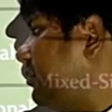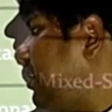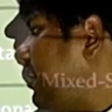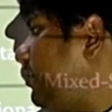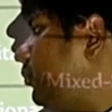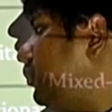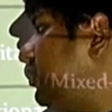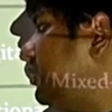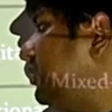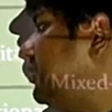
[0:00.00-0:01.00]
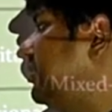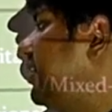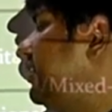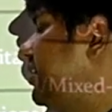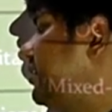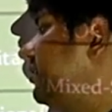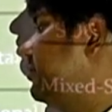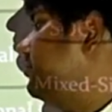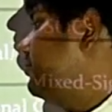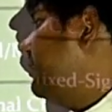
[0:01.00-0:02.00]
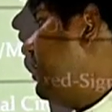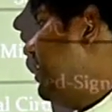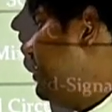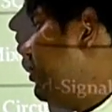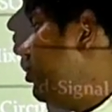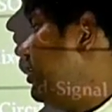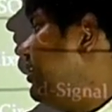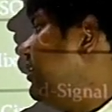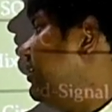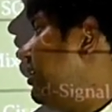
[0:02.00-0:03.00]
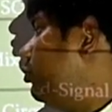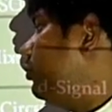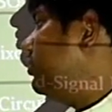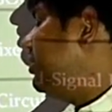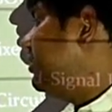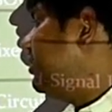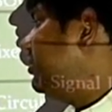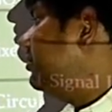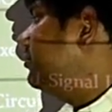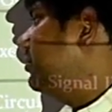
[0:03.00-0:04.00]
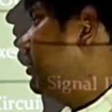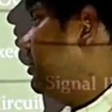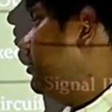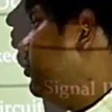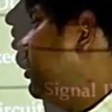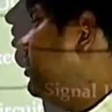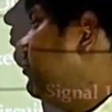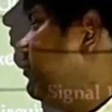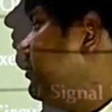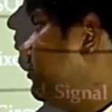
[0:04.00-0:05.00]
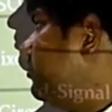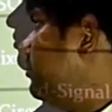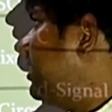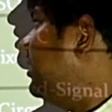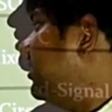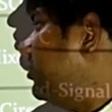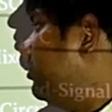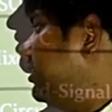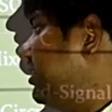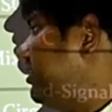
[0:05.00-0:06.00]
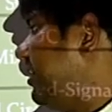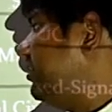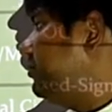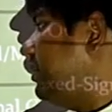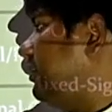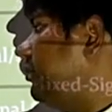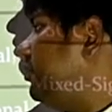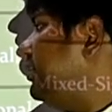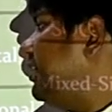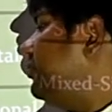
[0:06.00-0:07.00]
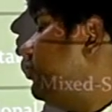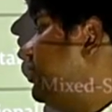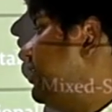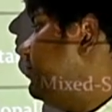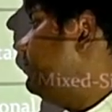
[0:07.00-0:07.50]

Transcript: the input changes and accordingly the output changes, during that is the switching, right? And during that switching,